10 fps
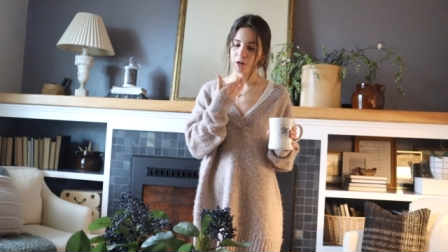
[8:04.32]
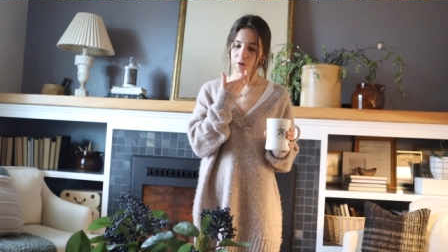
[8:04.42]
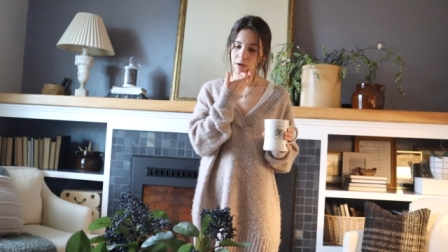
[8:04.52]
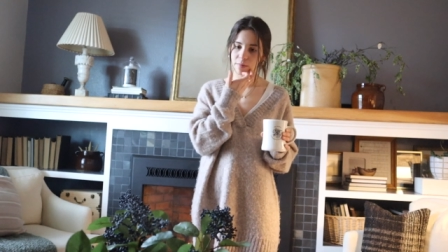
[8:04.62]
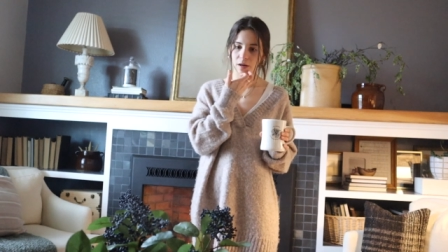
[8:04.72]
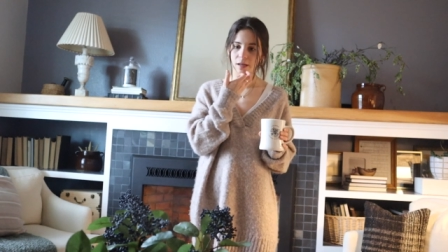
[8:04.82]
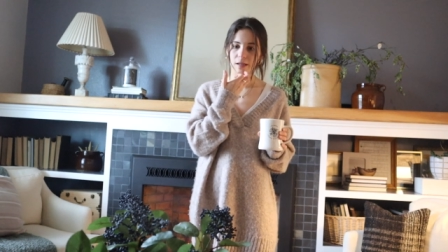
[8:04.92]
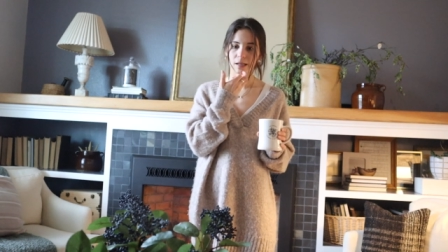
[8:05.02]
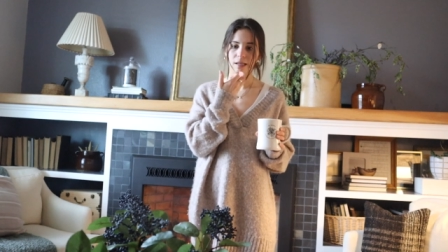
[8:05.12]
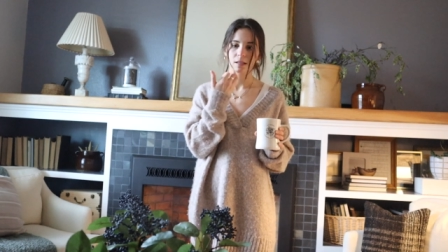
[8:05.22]
greenery, but
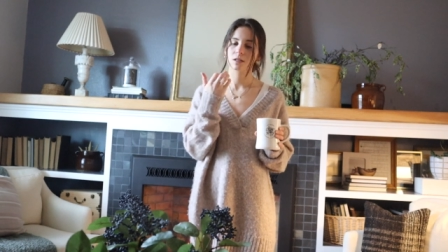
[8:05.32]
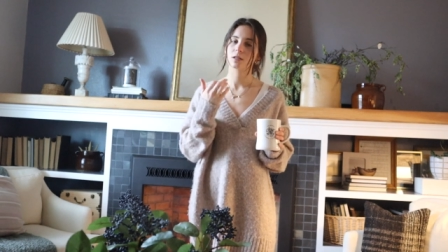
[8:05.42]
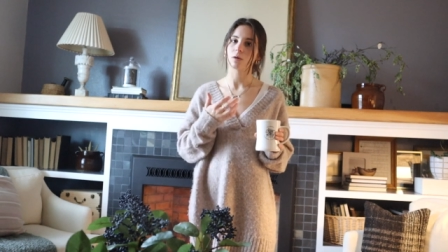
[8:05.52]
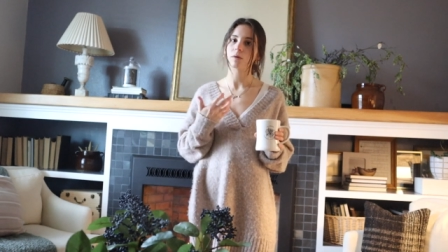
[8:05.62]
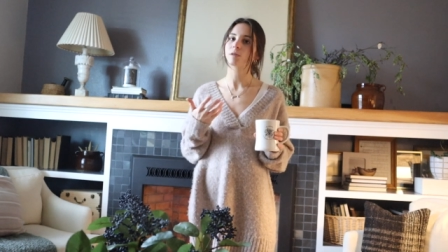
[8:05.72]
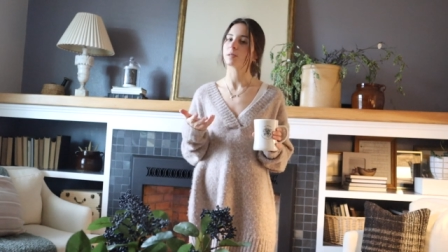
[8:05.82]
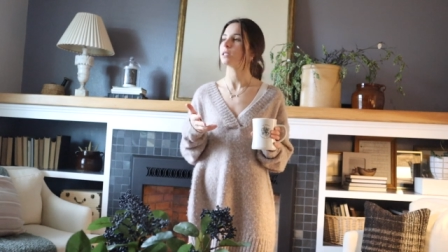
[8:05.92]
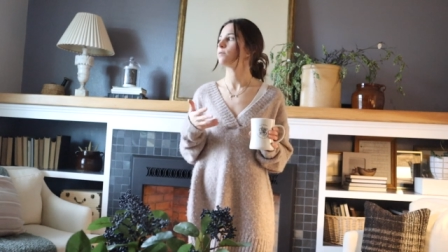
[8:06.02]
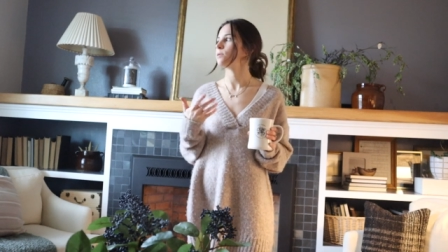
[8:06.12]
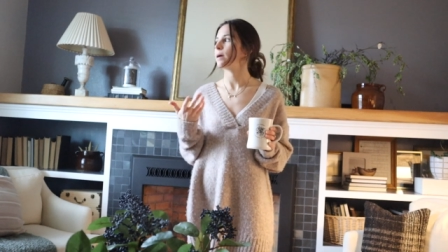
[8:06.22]
it's so
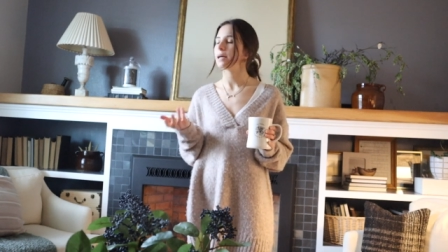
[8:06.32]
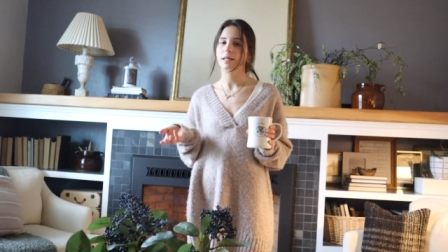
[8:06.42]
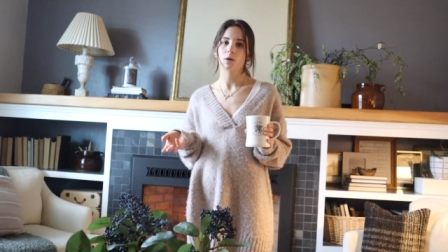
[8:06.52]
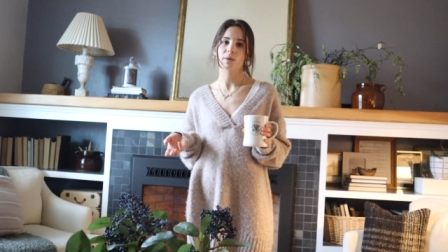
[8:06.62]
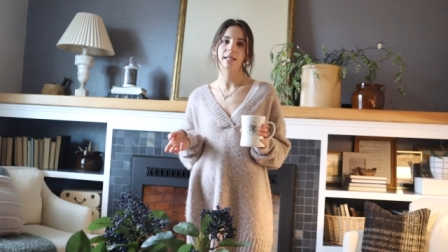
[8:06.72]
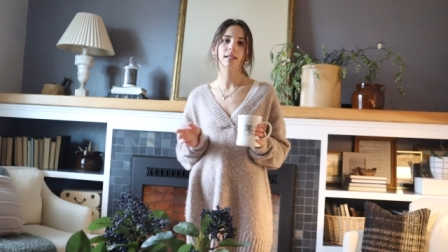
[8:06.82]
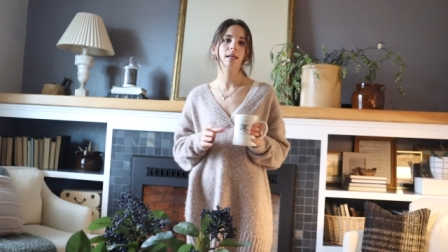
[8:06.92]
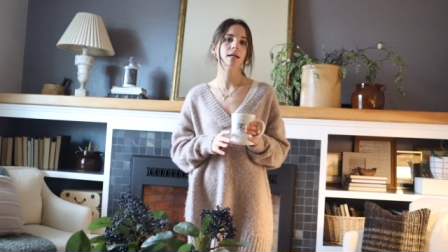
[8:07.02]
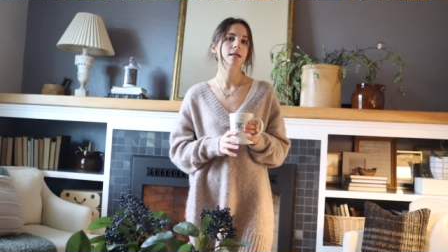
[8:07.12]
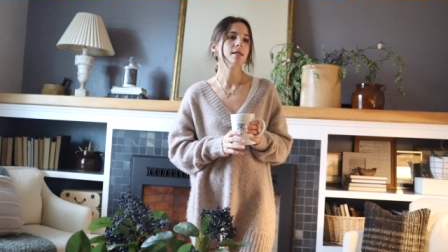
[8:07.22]
expensive to buy it like
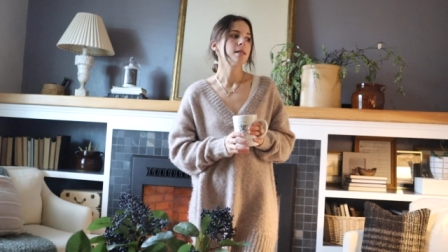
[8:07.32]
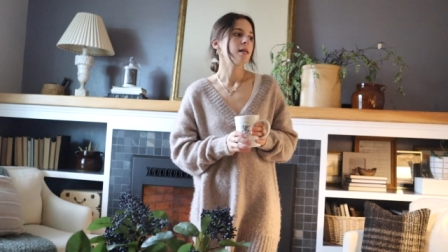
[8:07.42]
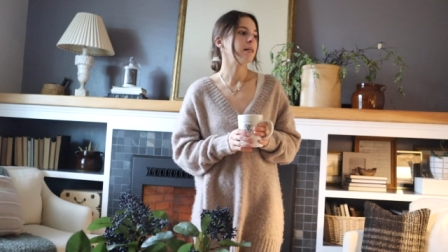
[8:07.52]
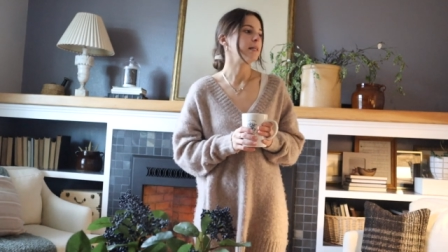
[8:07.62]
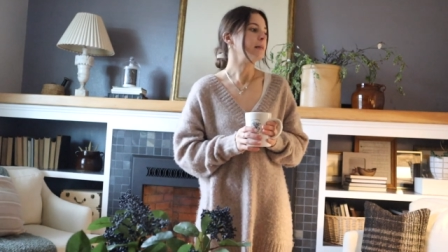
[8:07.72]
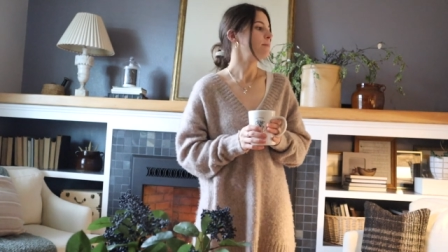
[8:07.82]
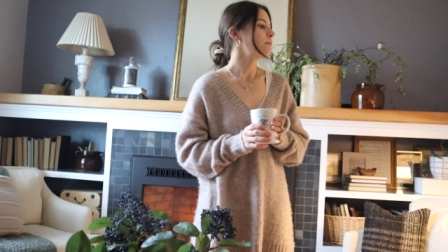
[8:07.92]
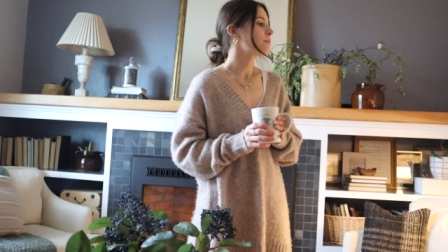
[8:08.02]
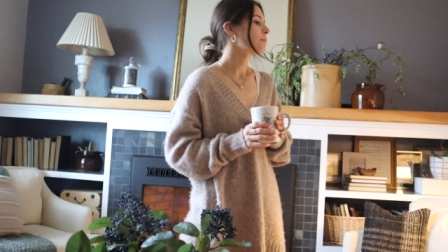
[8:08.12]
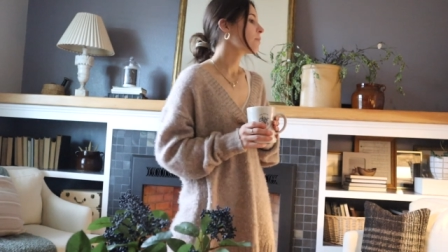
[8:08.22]
weekly. Um,